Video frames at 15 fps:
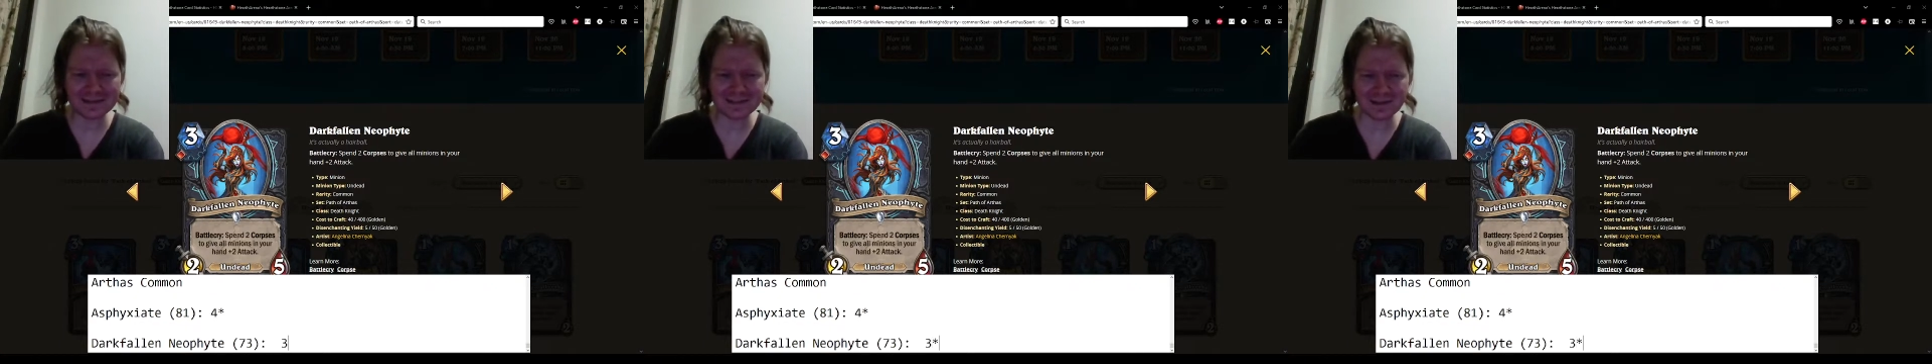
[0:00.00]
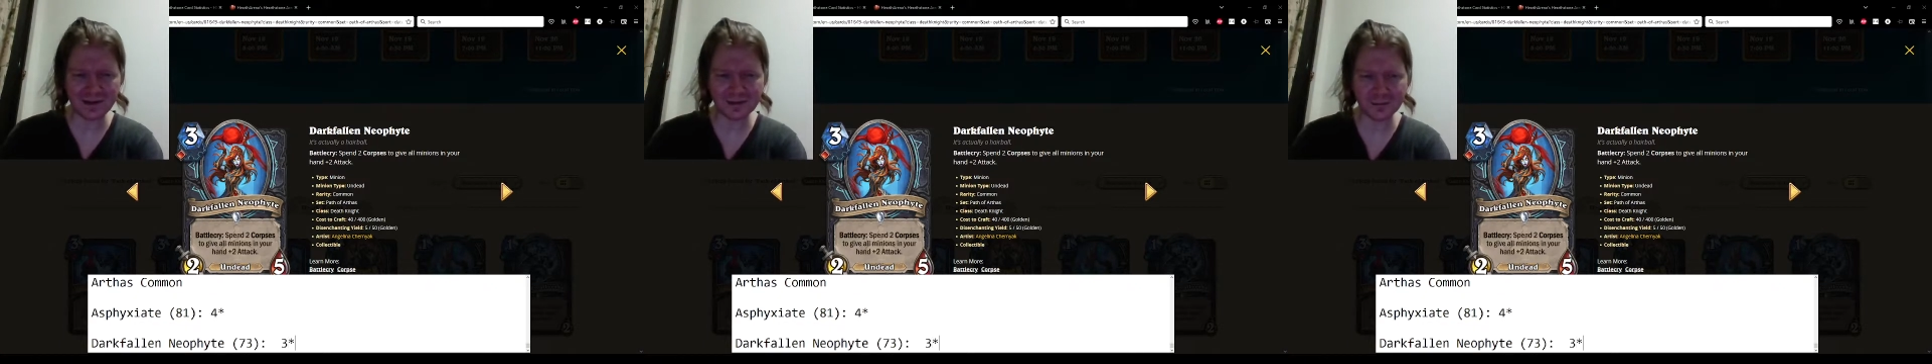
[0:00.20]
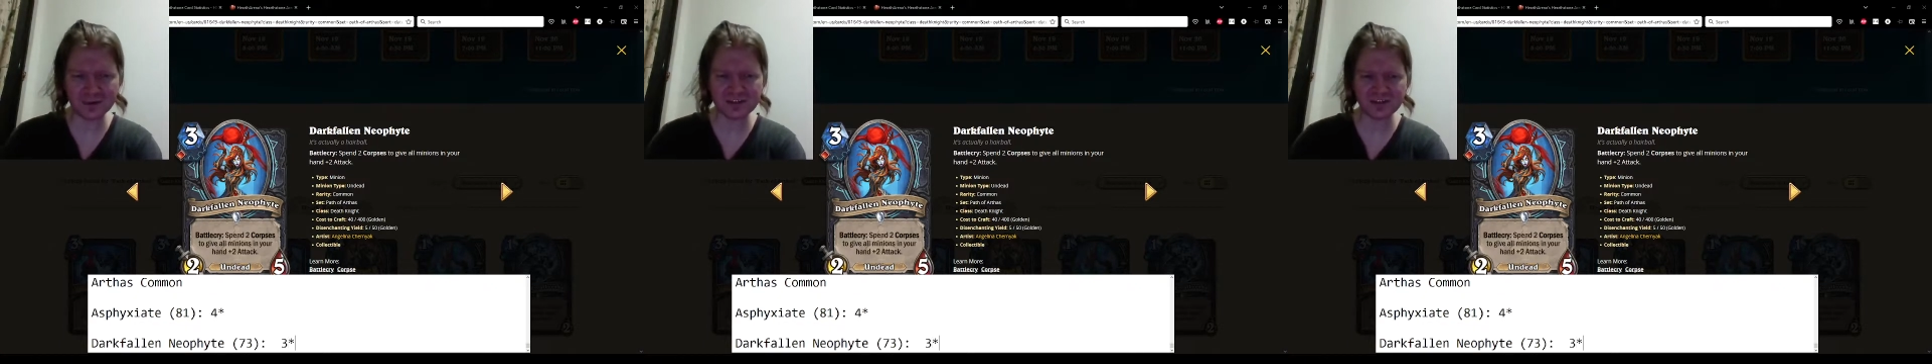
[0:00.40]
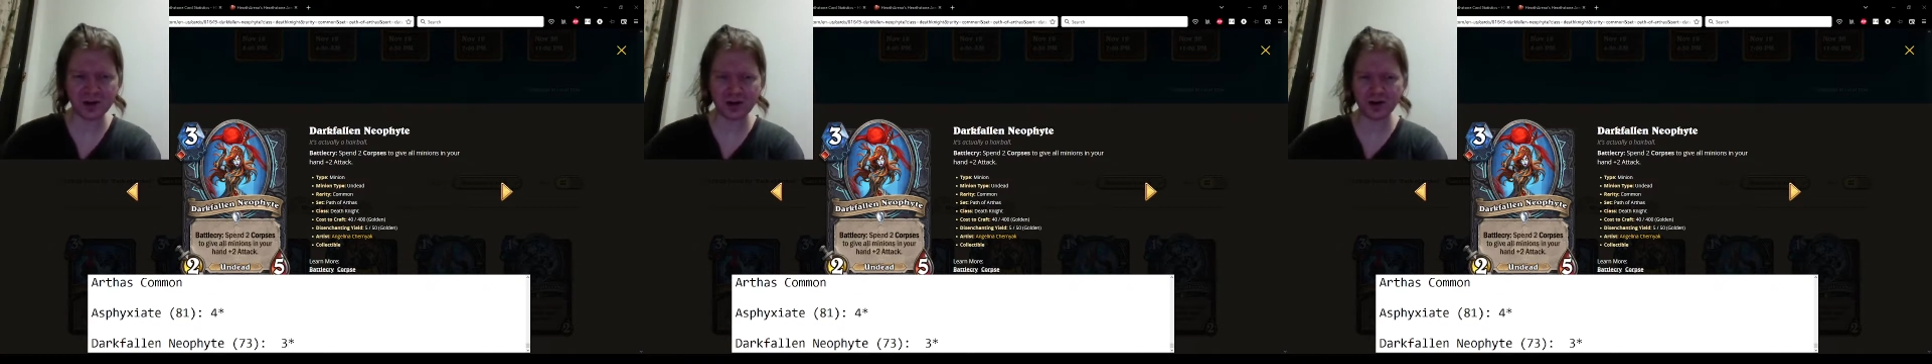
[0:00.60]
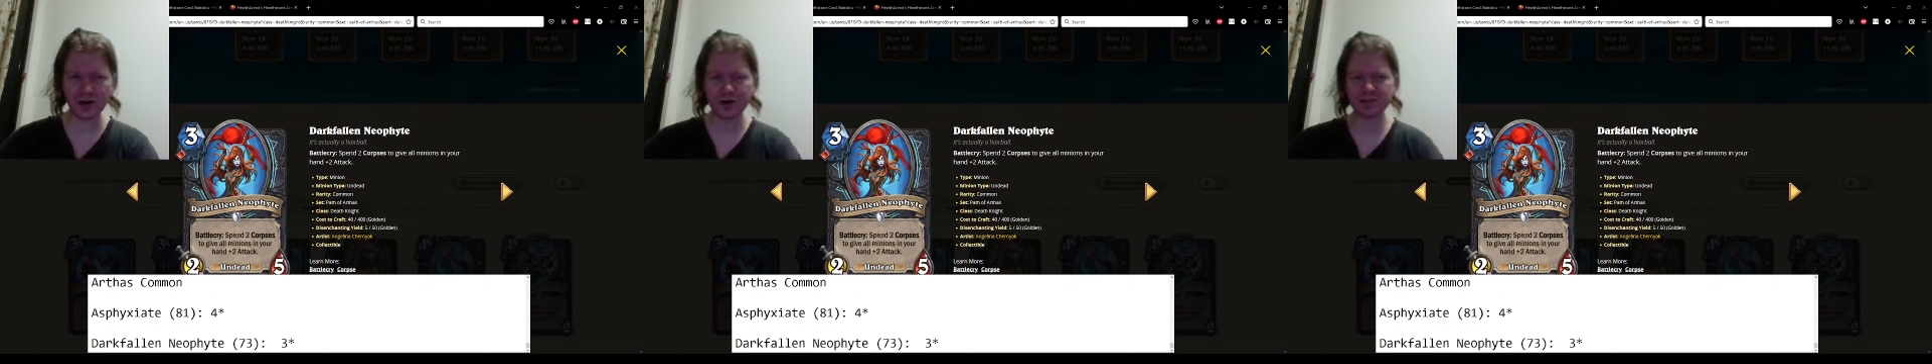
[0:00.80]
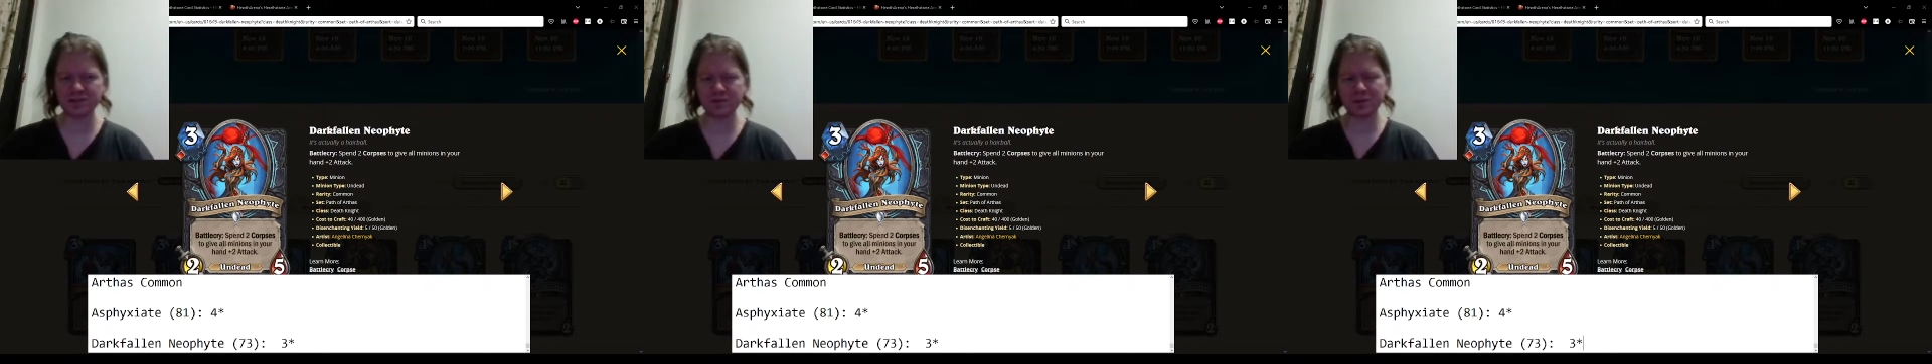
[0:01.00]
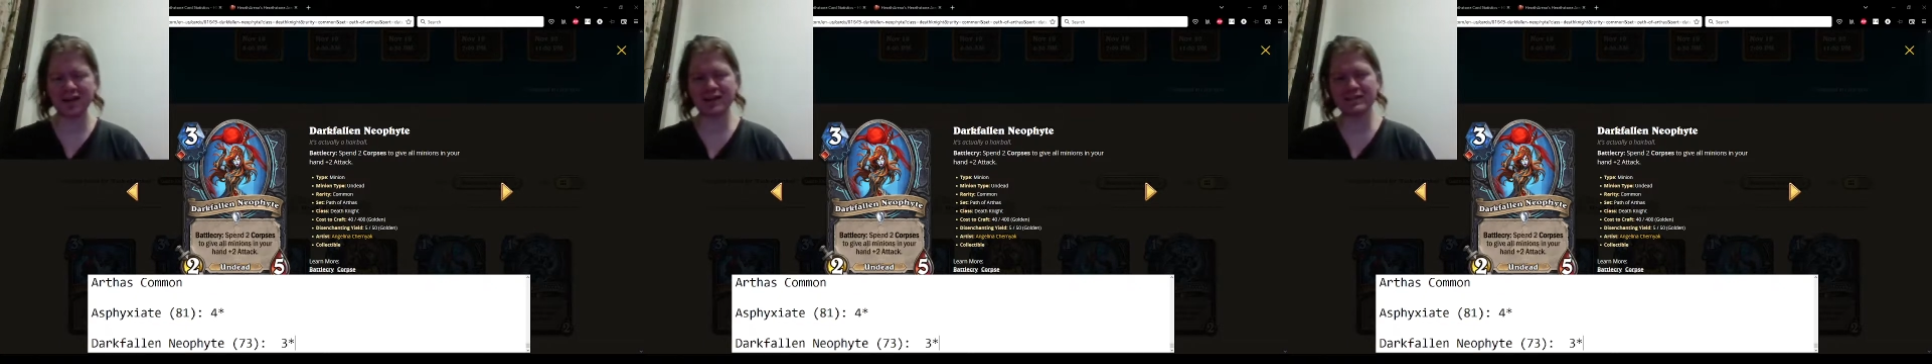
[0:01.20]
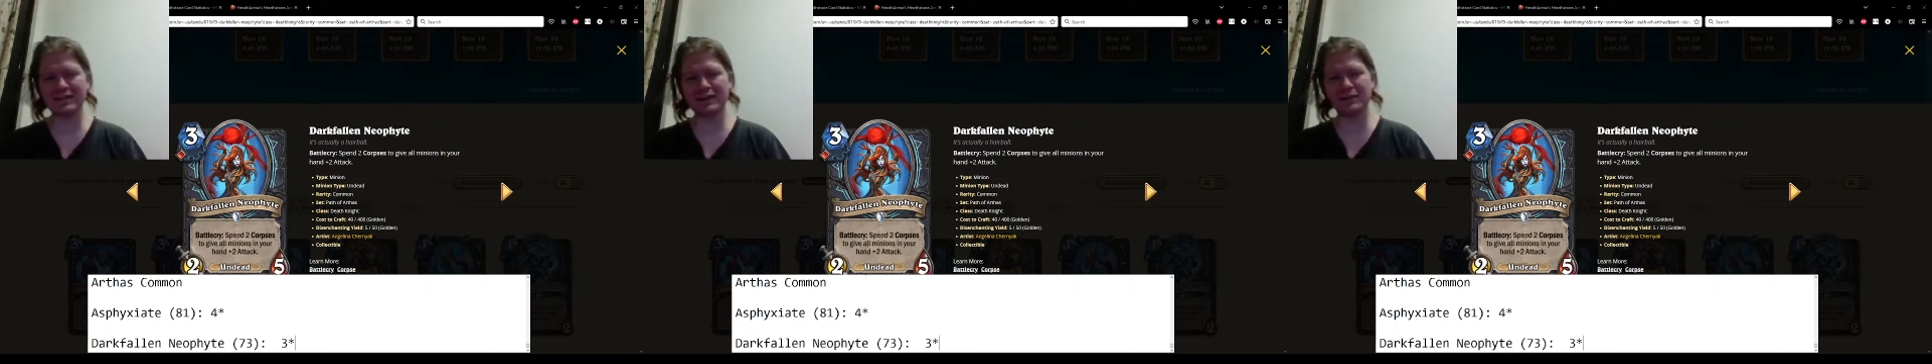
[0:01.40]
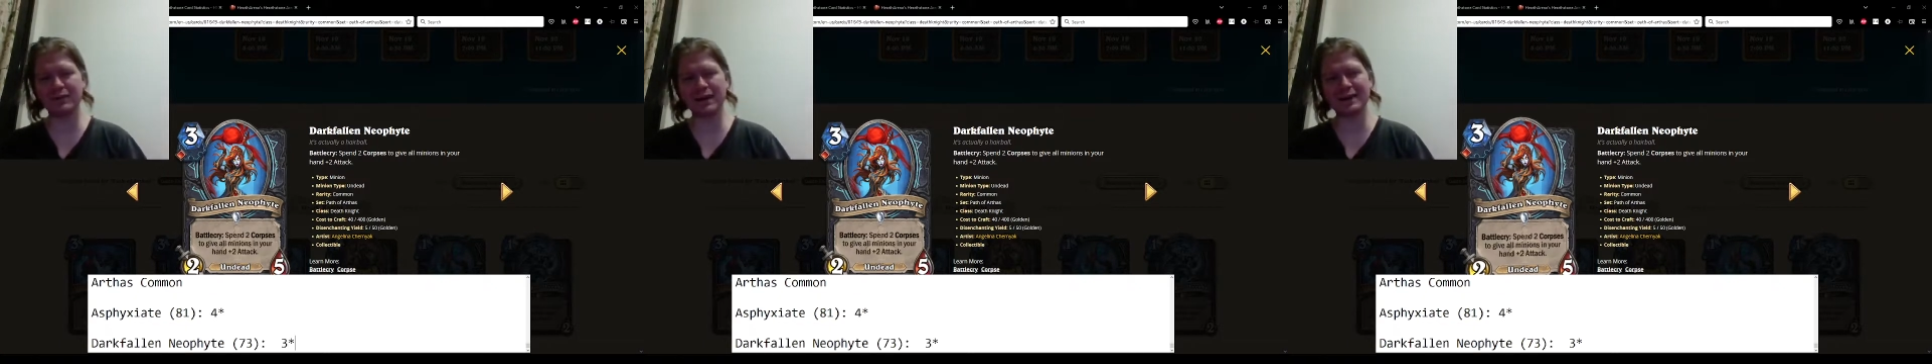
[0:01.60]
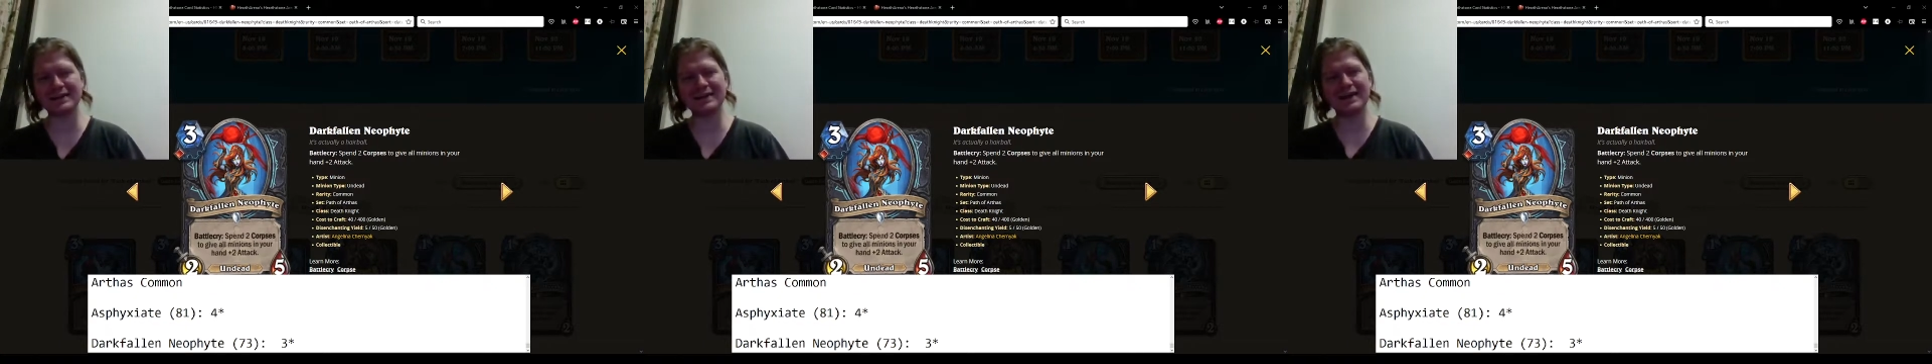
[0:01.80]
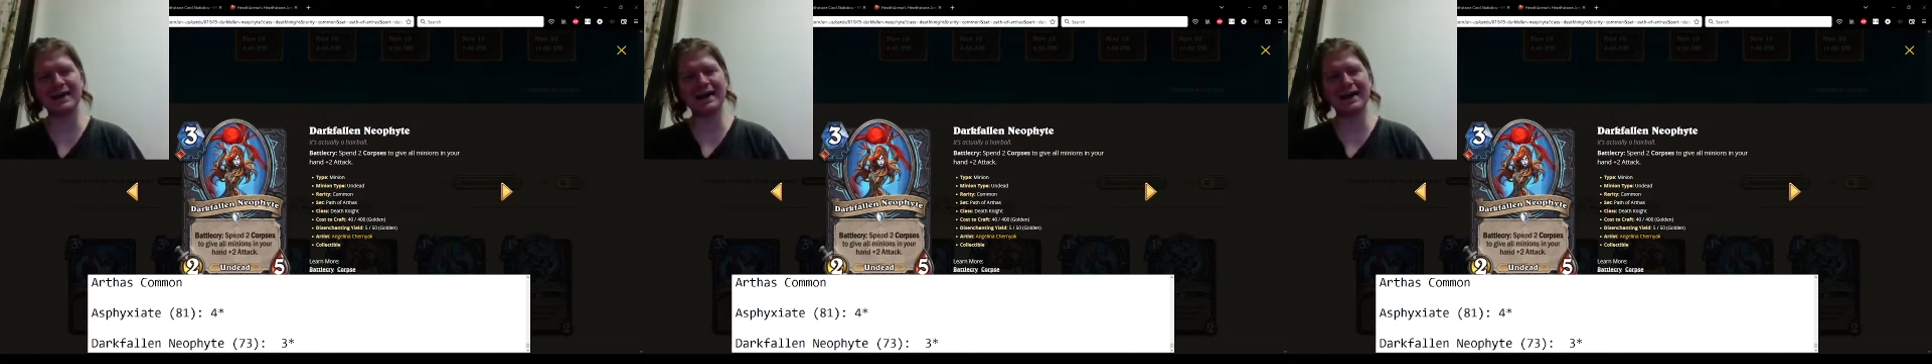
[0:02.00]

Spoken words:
solid 3-star card just because of the effect.